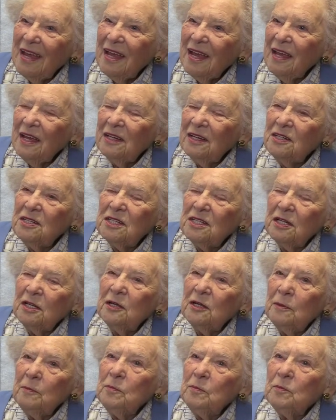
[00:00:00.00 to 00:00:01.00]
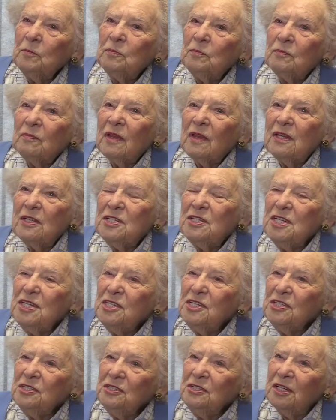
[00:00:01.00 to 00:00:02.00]
And
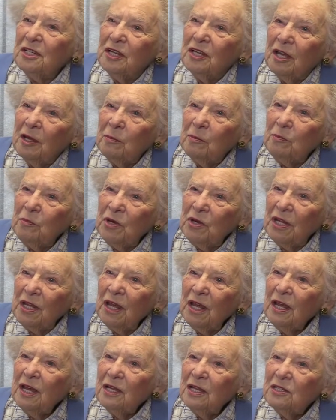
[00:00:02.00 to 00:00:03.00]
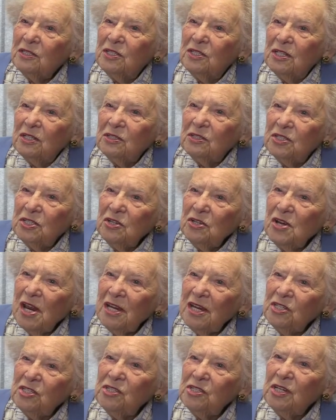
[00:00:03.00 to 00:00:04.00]
Teeson and Company
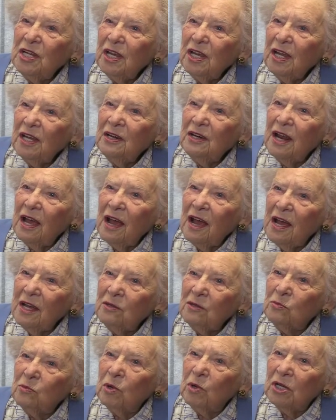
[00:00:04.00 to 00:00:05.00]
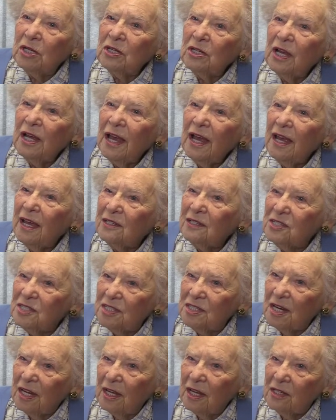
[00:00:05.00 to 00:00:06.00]
donated an ironwork hat
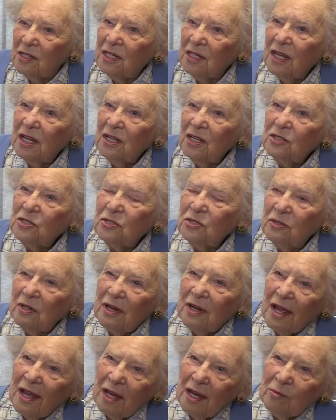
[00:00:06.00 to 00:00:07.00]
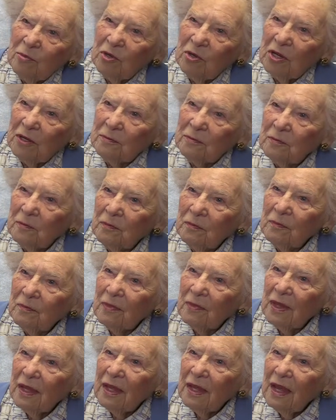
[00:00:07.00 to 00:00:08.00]
stand to the library.
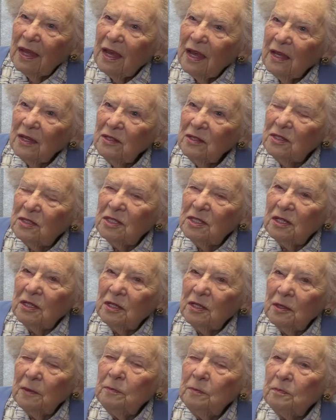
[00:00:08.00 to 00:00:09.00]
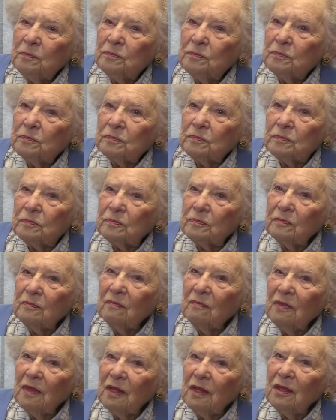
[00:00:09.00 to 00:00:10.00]
And
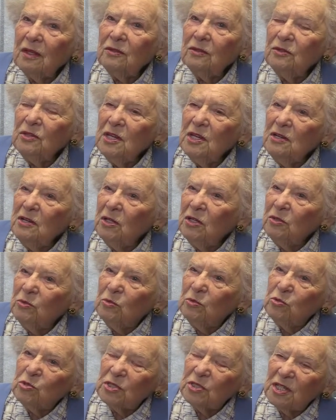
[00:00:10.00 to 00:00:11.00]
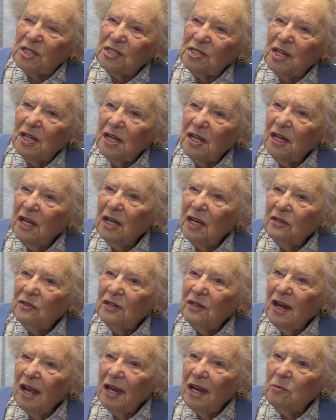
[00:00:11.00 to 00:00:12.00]
then, of course, I say the
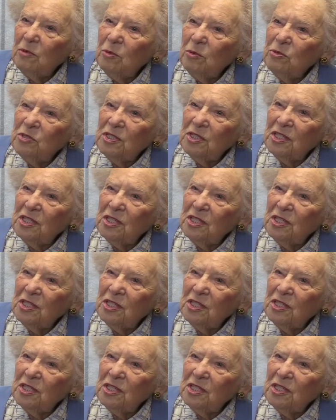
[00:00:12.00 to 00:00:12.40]
library was